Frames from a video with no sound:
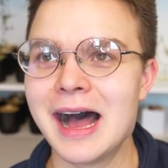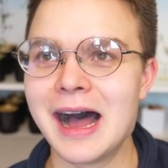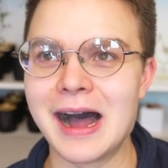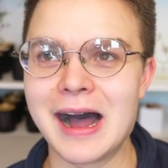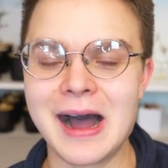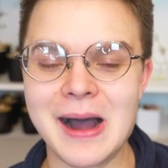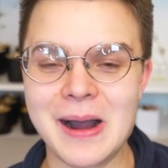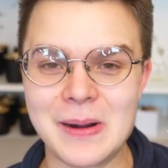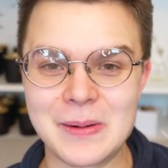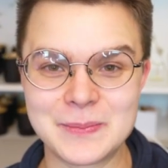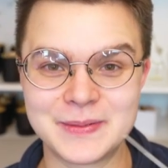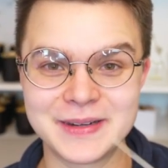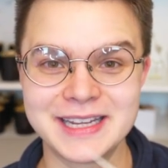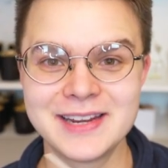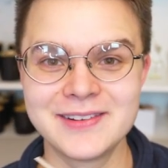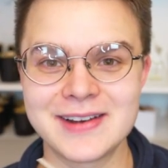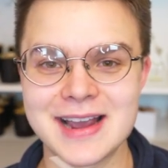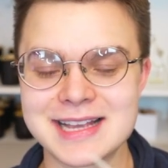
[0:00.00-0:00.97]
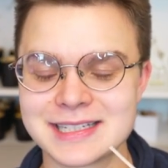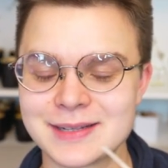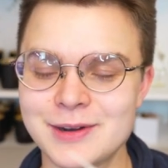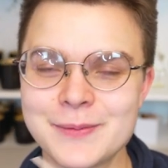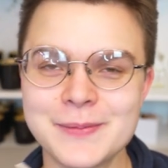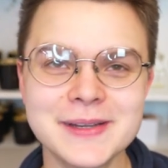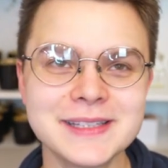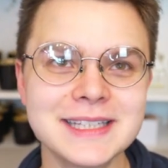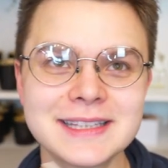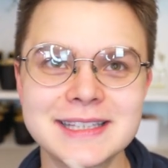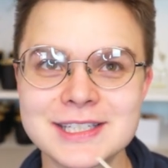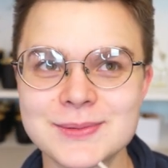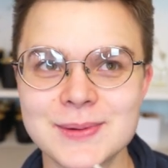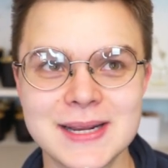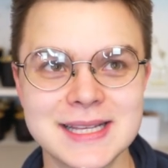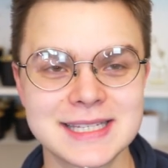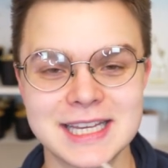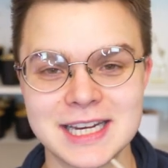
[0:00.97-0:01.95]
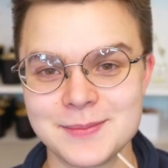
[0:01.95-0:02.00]
Um, but anyways, I'm hoping that this one
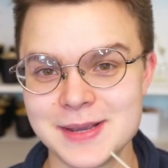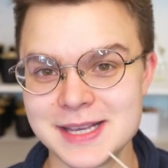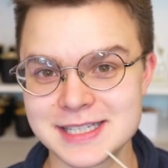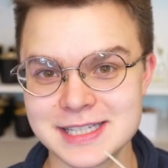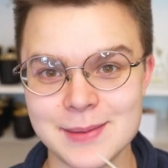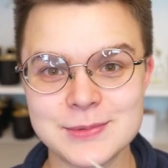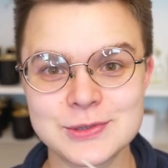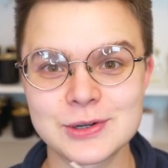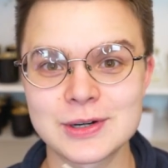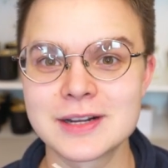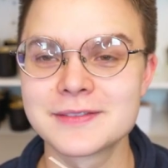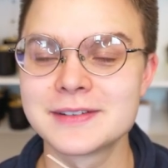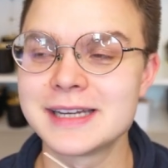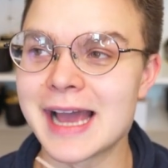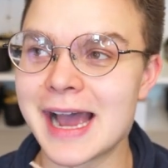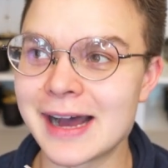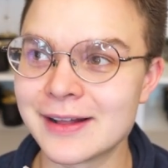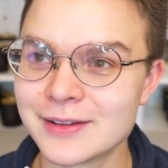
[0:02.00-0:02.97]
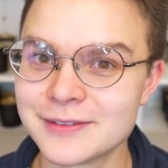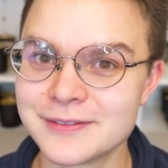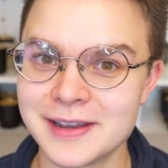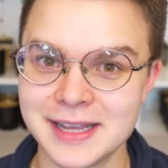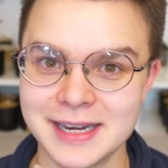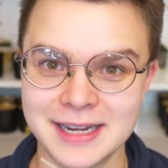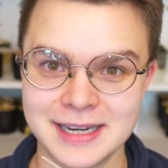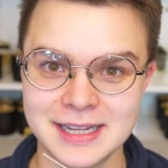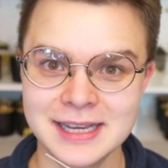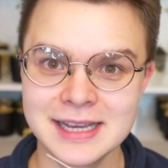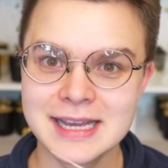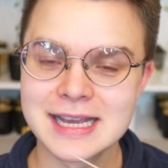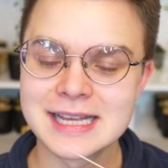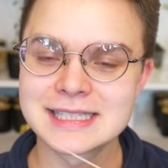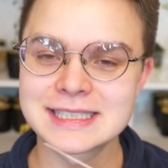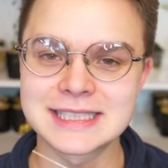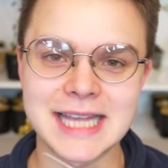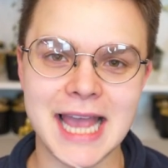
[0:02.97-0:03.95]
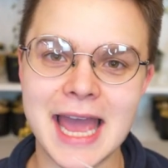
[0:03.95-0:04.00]
is gonna be some sort of an elevated
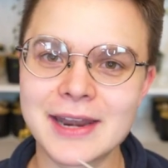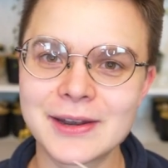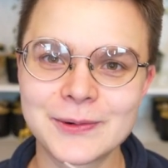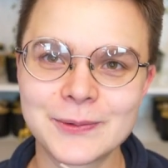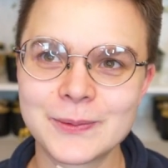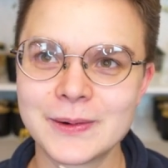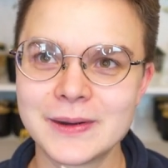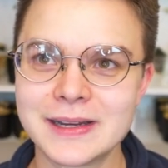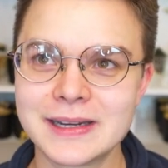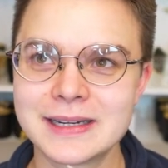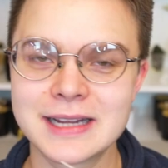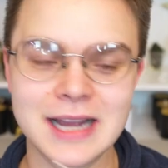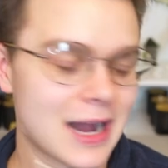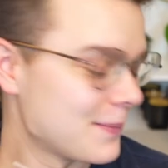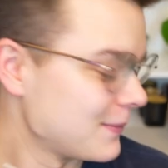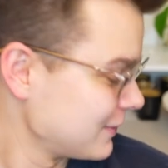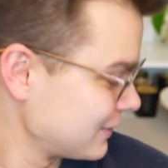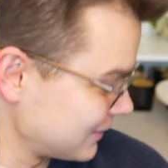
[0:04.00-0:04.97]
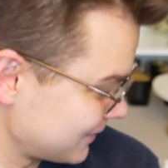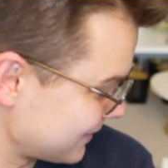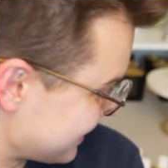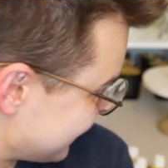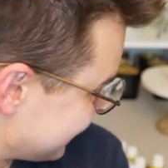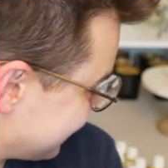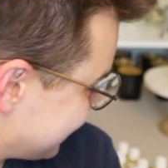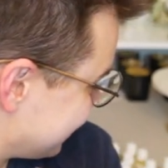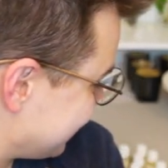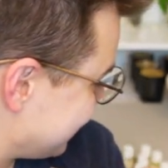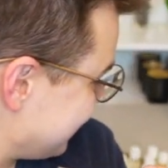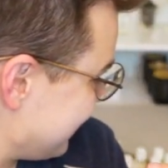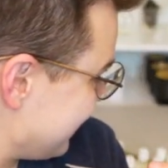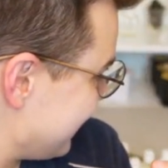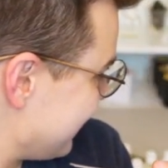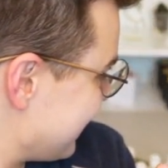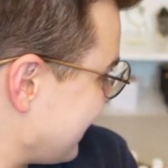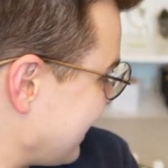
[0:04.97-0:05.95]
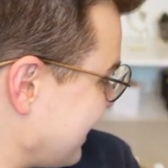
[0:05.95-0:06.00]
sandalwood coupled with
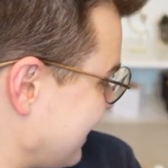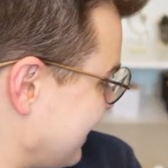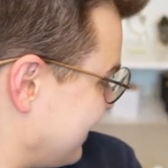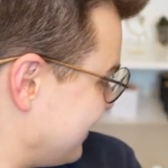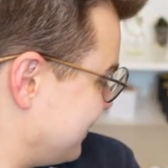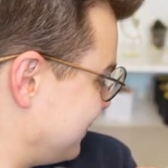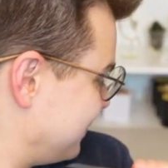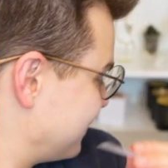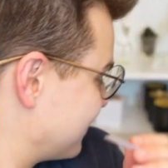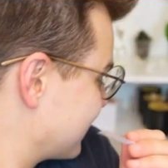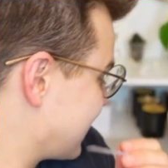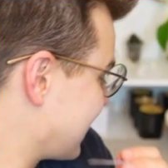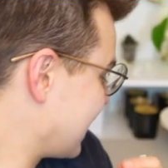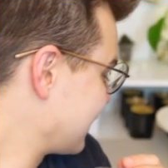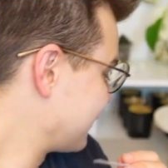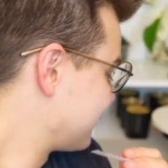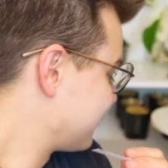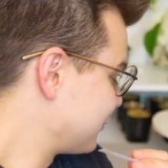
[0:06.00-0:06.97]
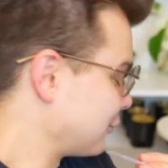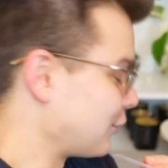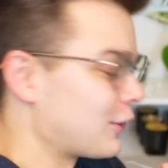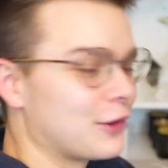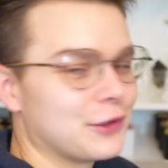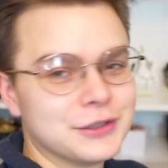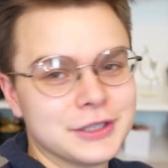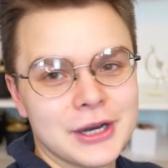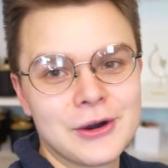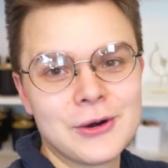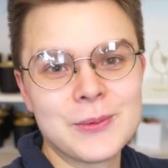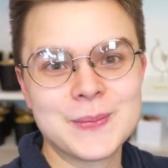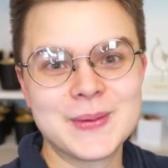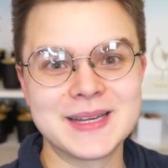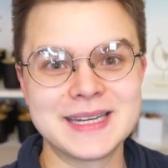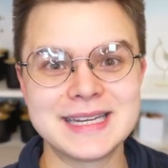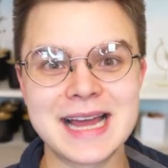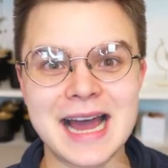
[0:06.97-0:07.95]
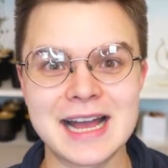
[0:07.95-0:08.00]
the um, kind of floral note,
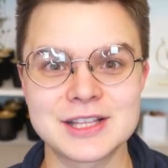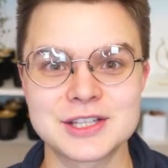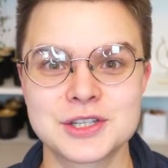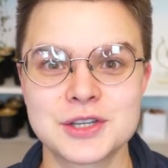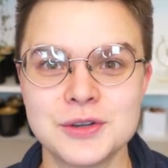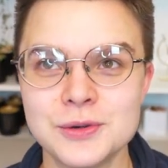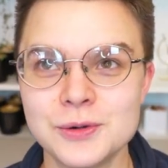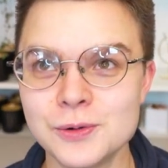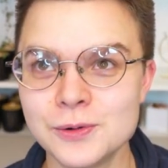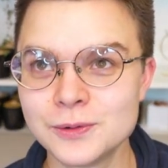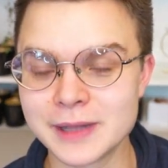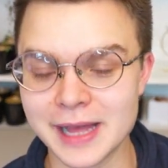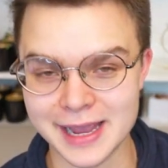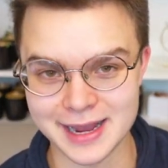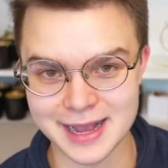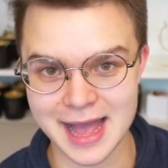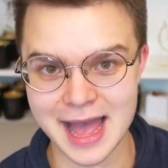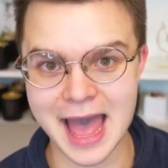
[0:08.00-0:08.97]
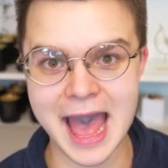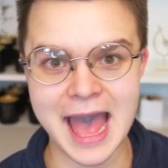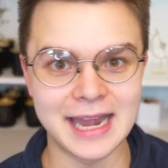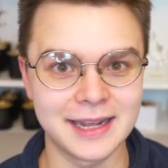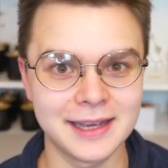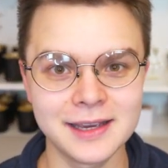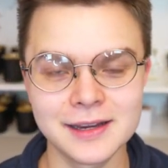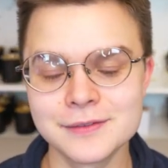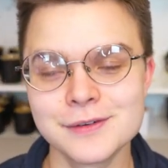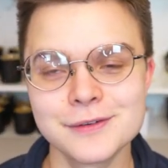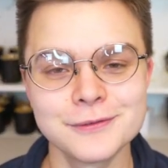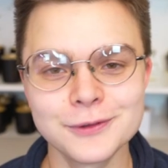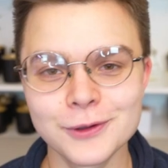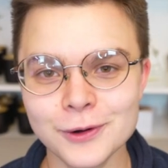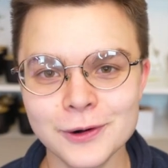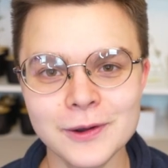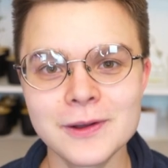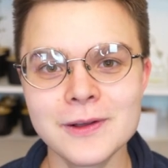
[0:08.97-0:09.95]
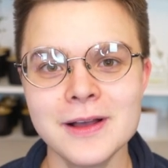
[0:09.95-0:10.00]
but not too like heady of a
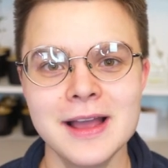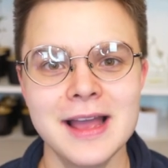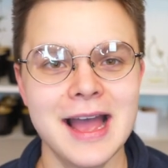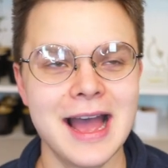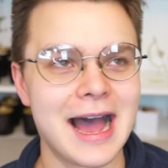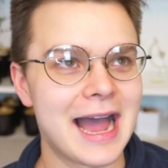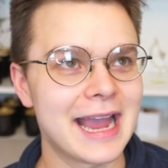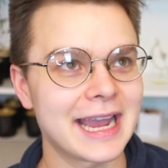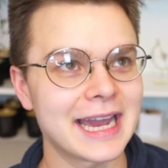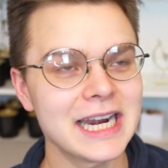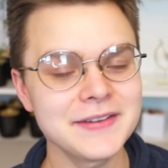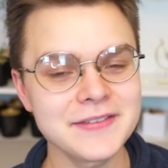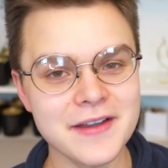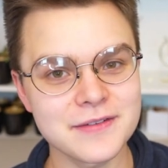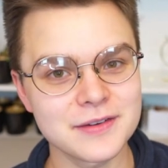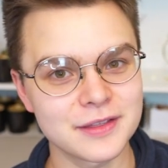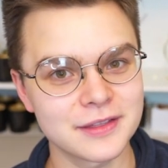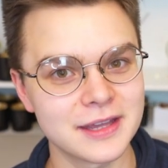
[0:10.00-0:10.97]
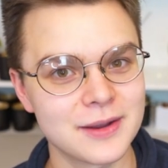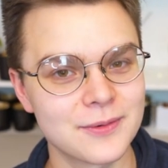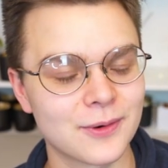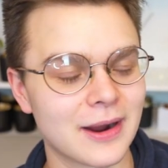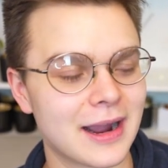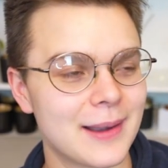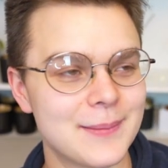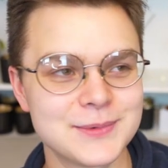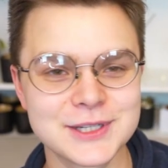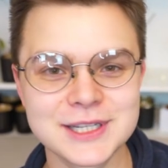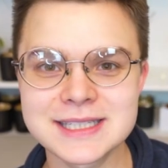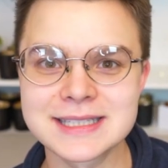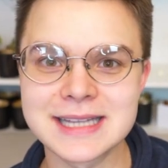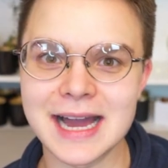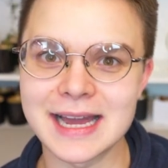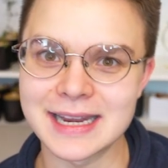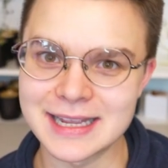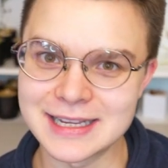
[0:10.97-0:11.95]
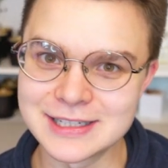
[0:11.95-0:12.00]
floral. I kind of have a thing where I'm just
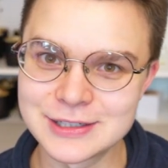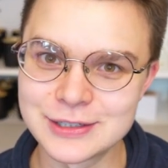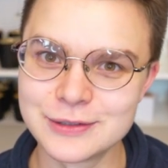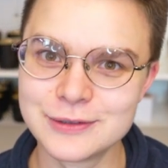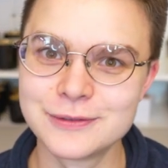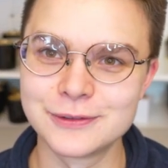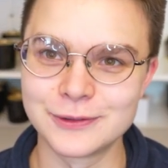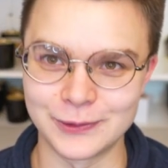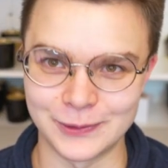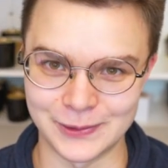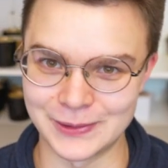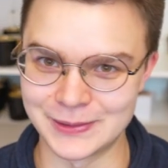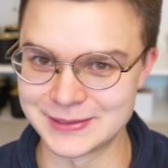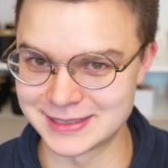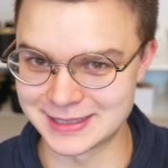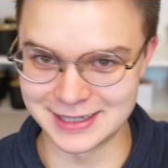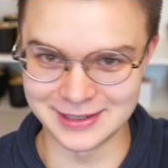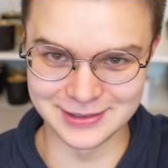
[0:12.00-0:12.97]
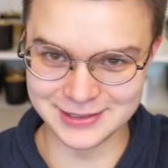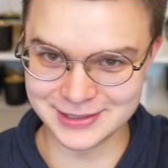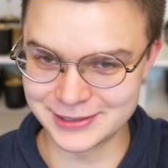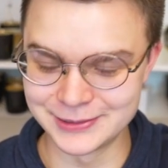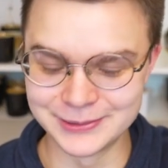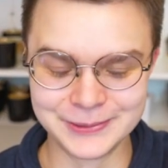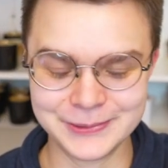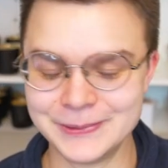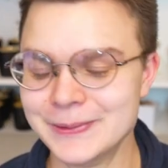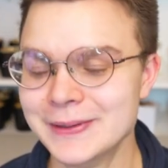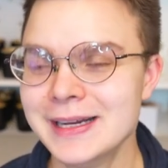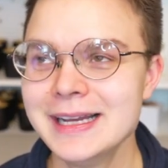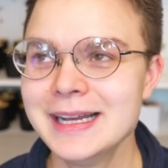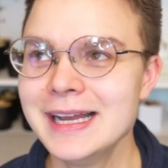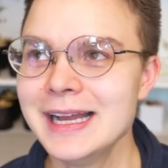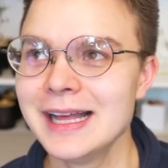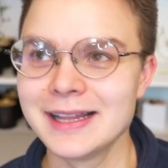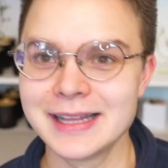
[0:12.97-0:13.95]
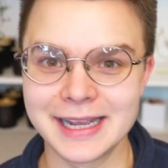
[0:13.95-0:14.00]
not into florals that are too
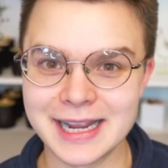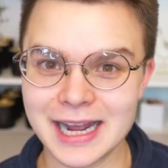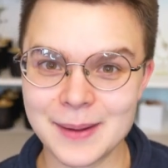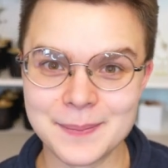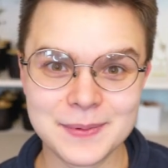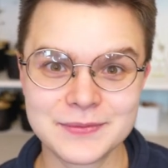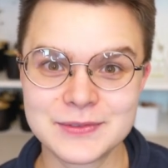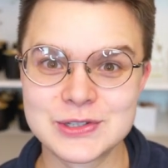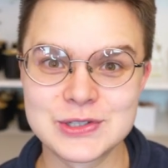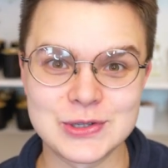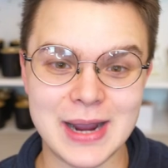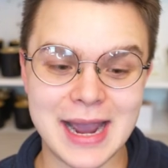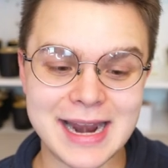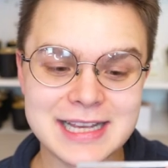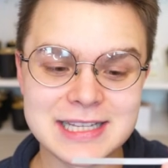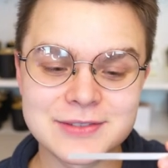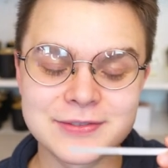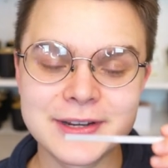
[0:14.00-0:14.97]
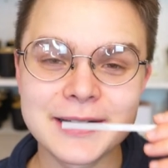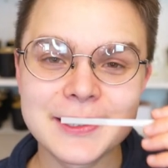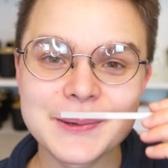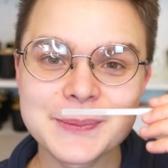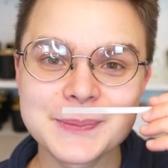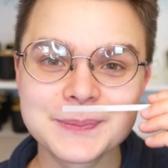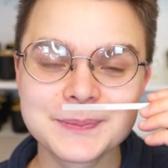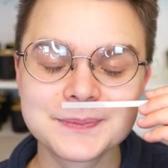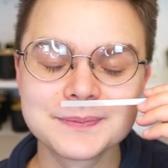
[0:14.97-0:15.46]
like up in the stratosphere.